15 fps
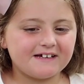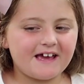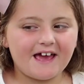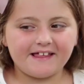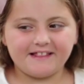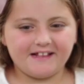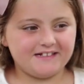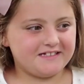
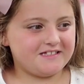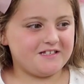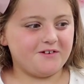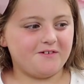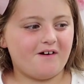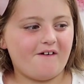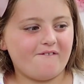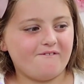Okay, let's
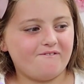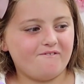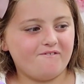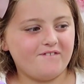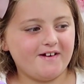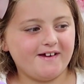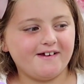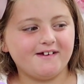do our
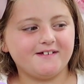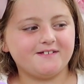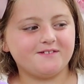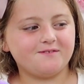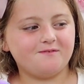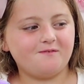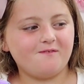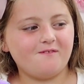first
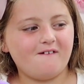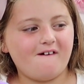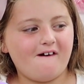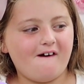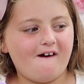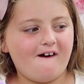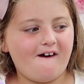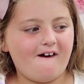
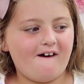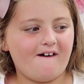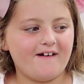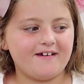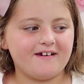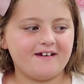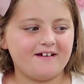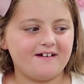
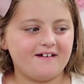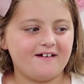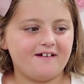one.